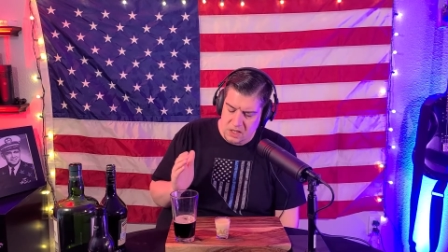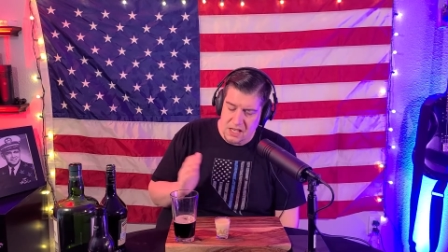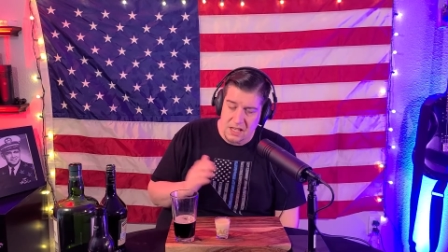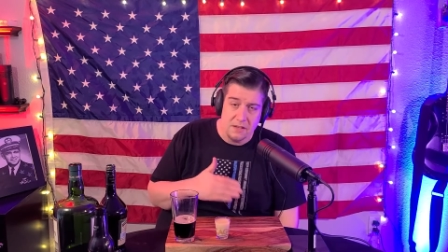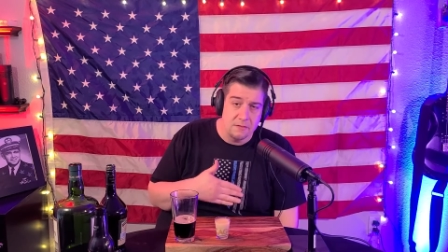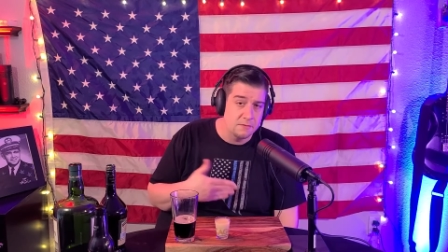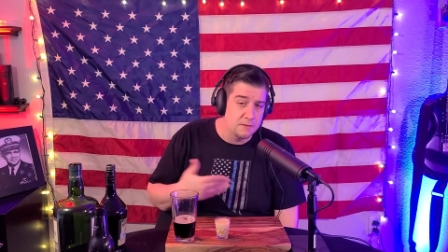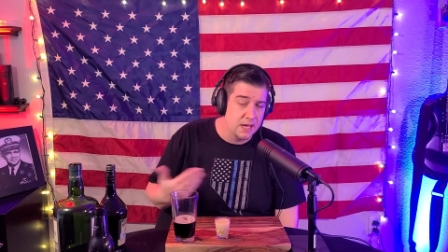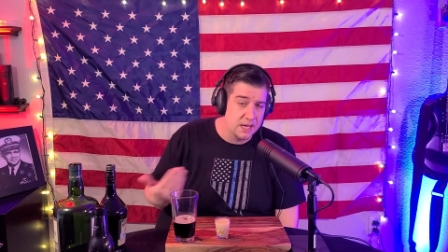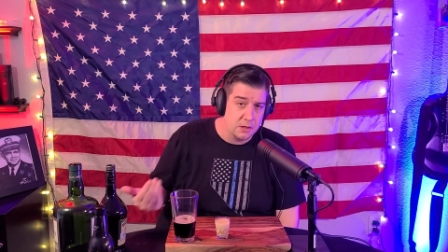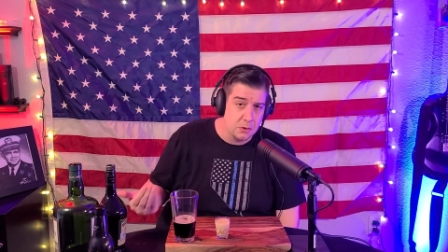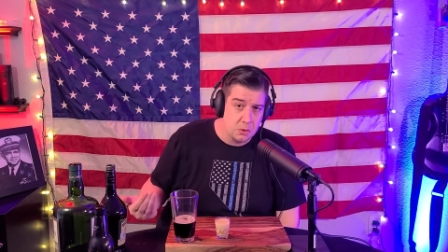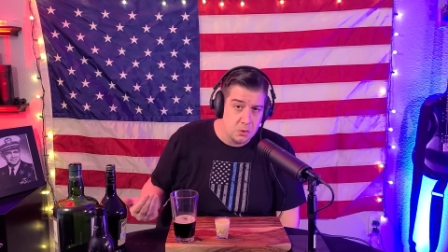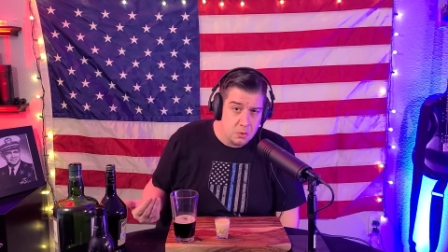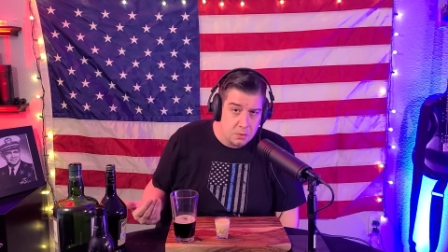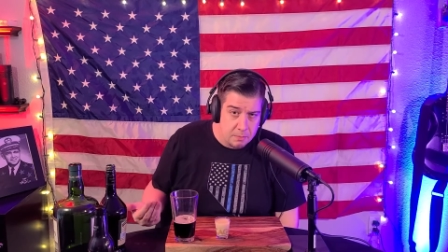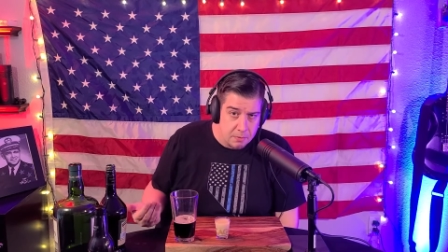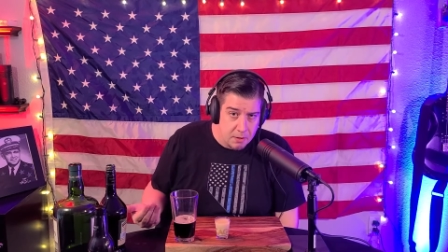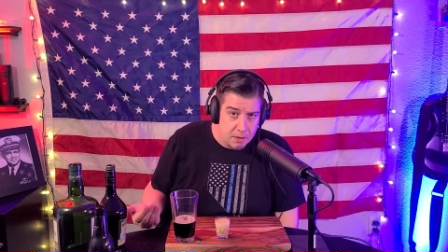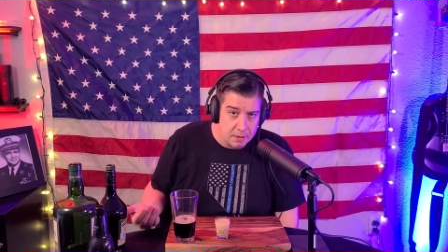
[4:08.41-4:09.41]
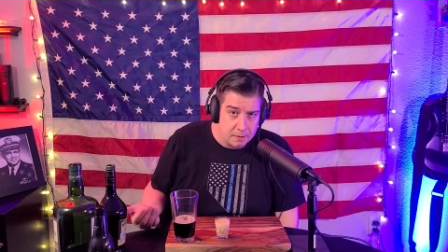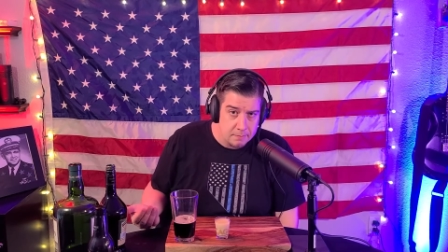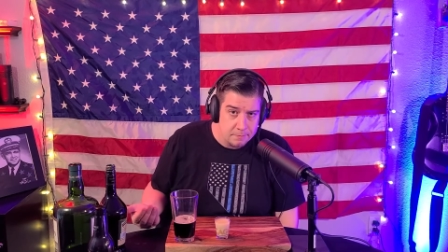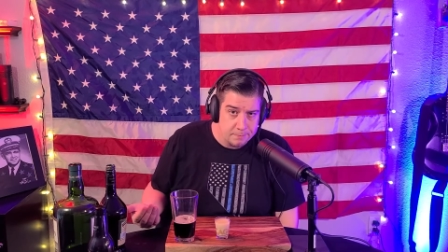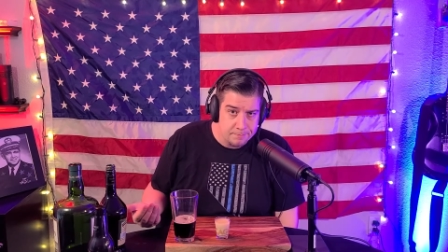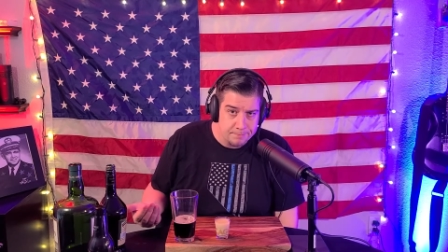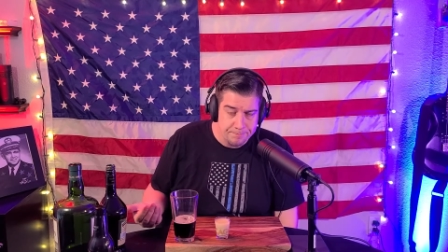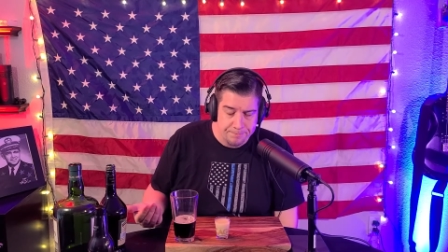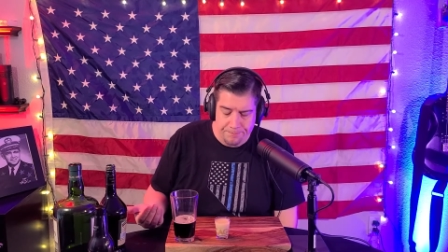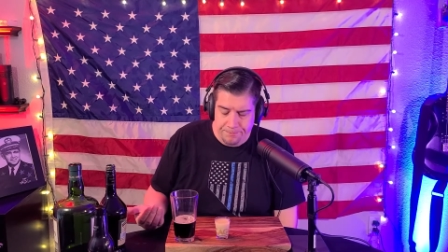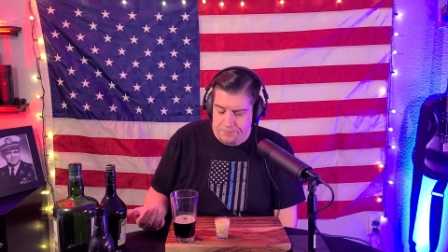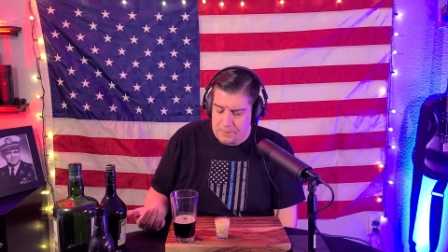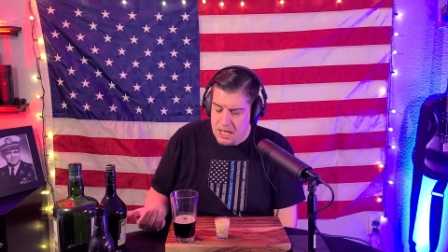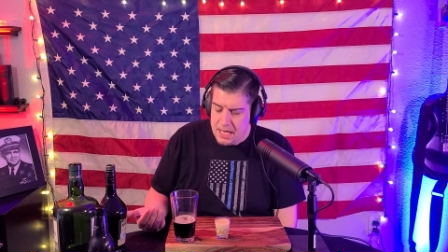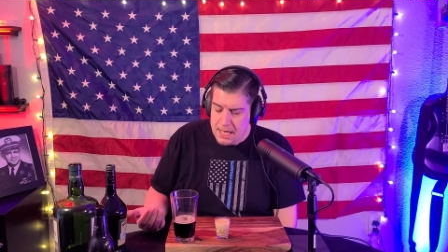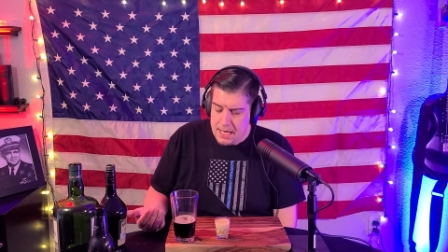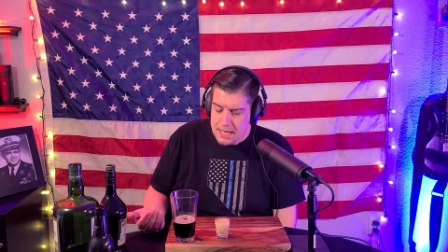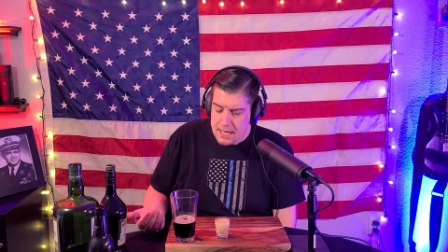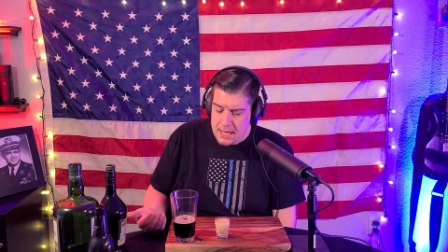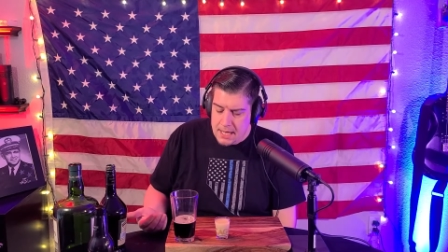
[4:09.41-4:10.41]
if I go to a bar
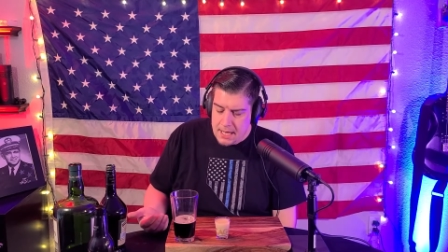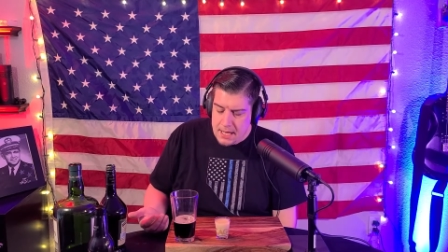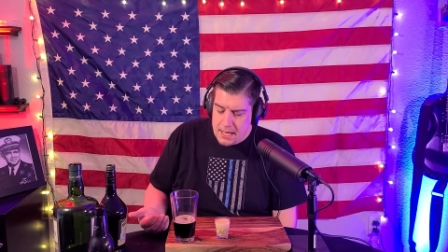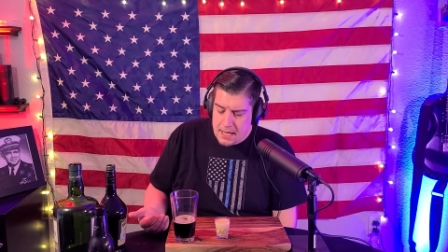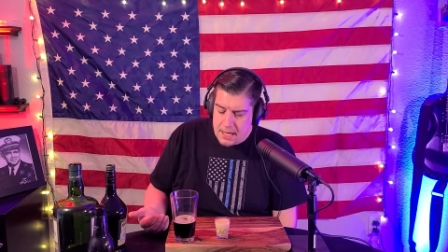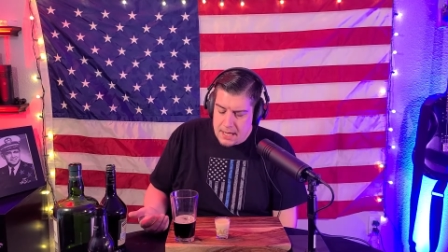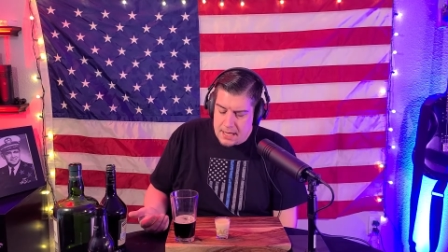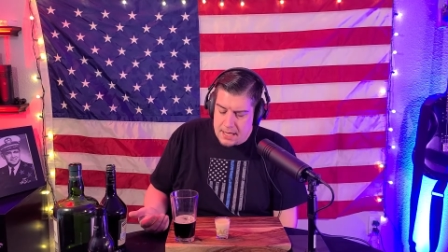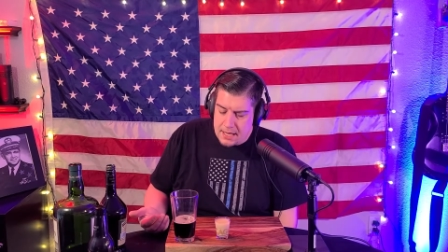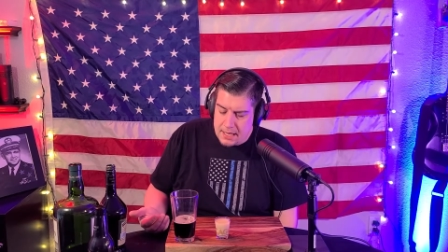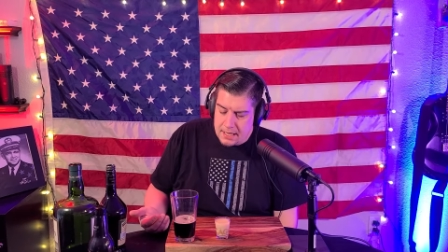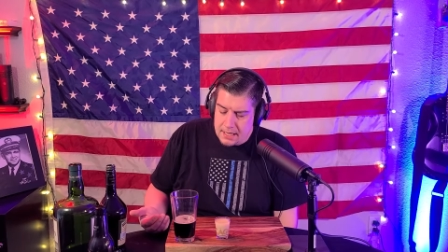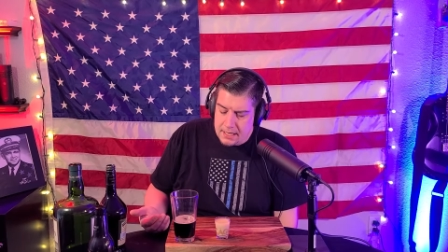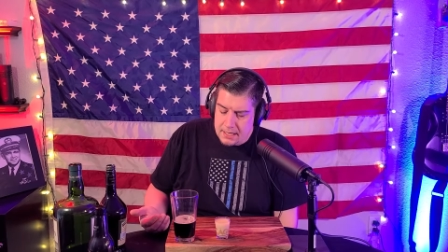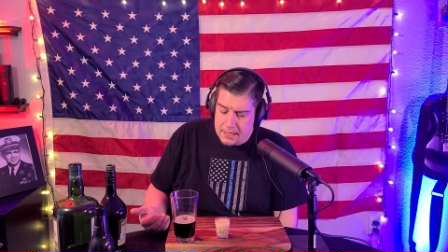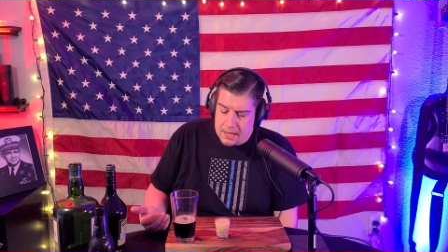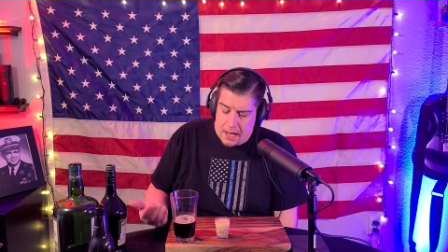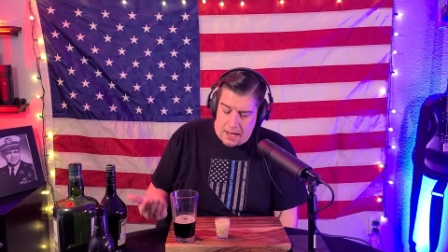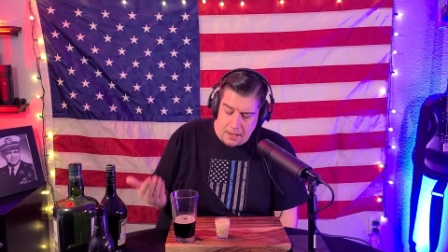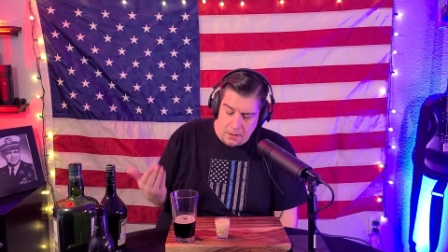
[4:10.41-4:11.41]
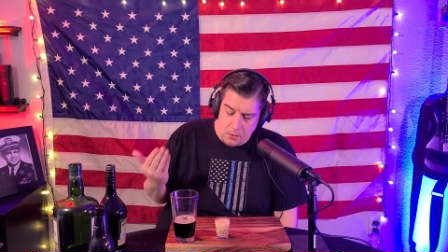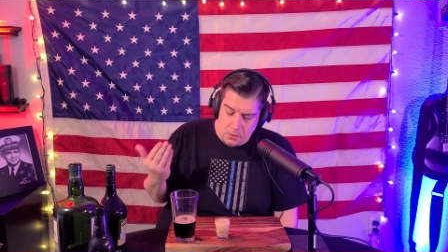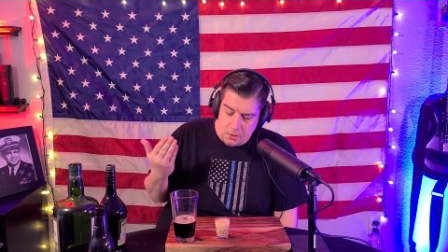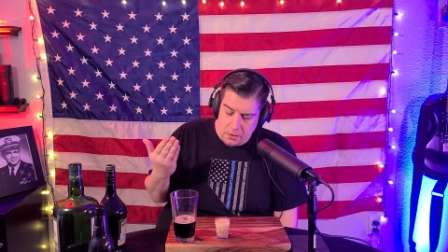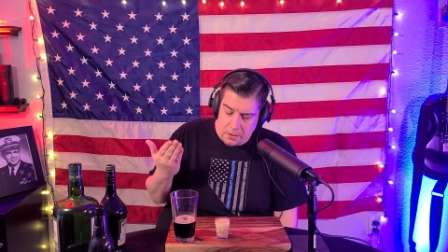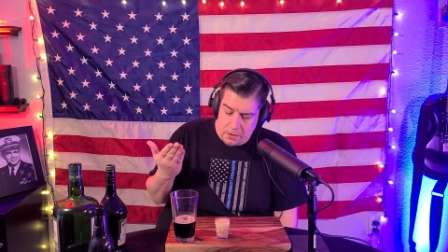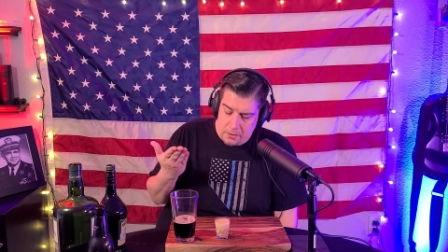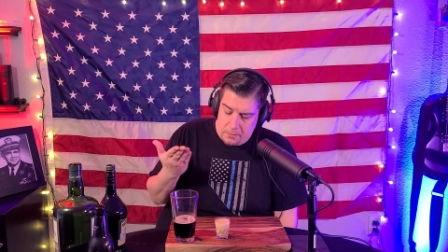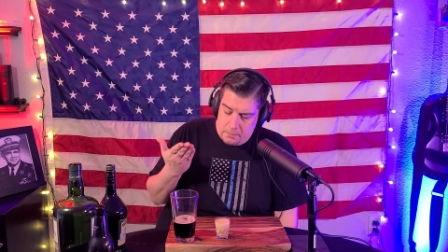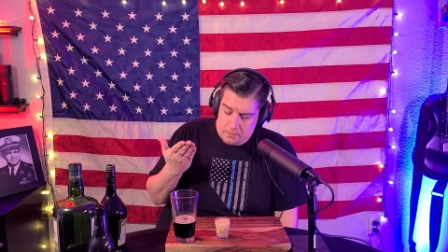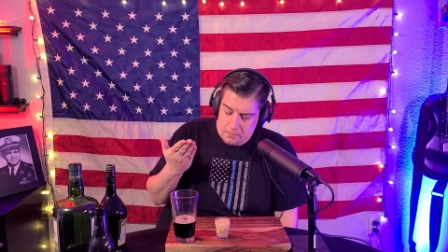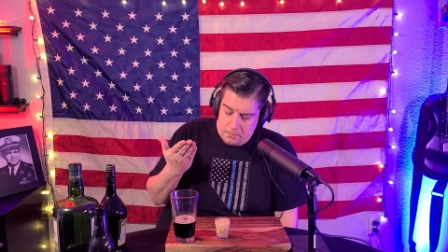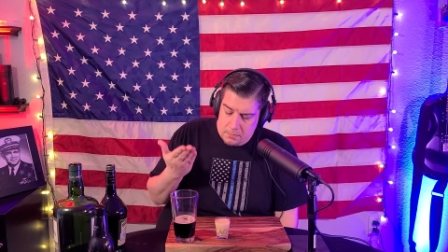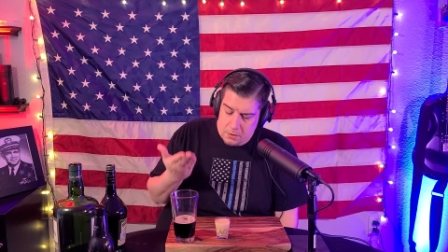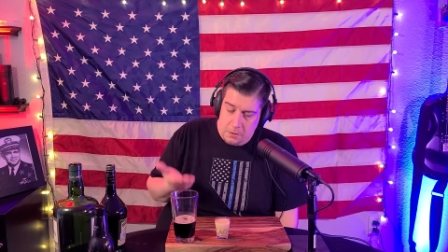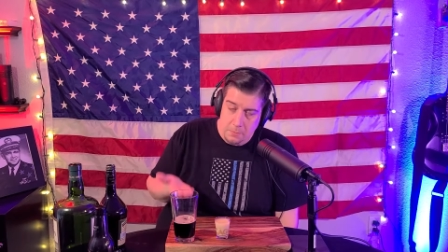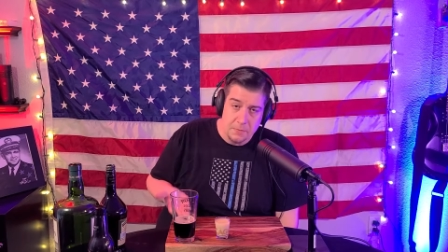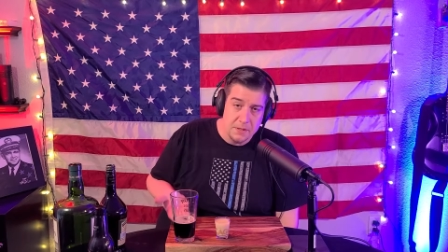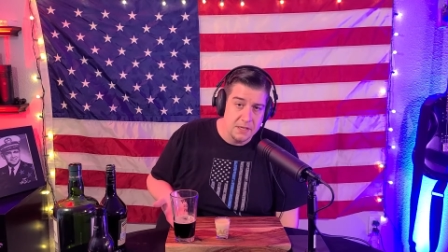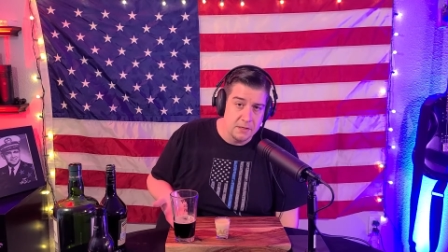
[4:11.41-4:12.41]
and I order
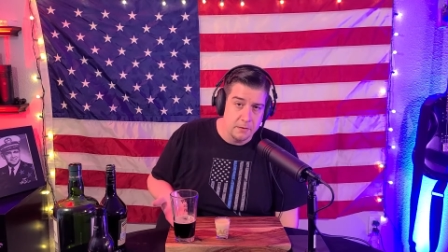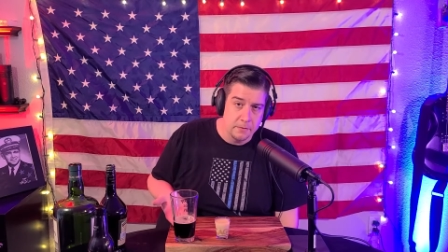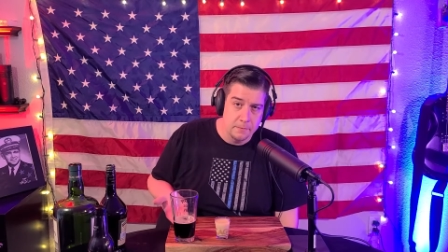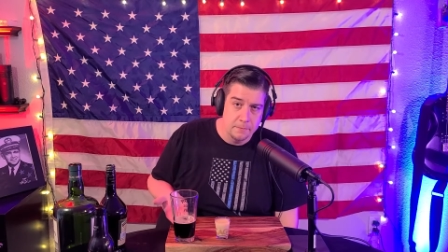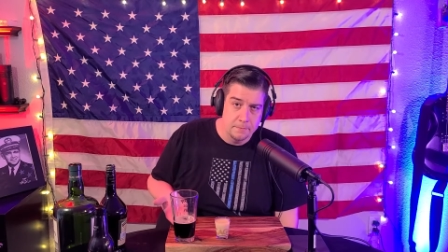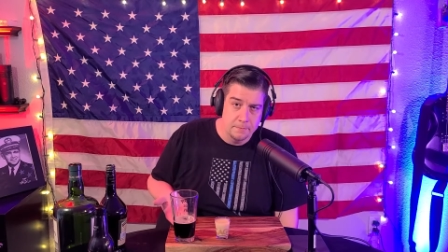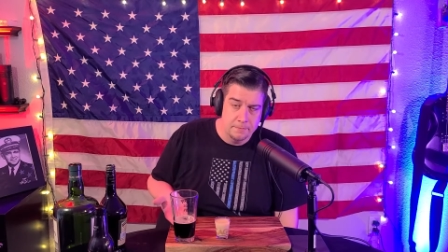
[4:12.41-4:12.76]
a beer,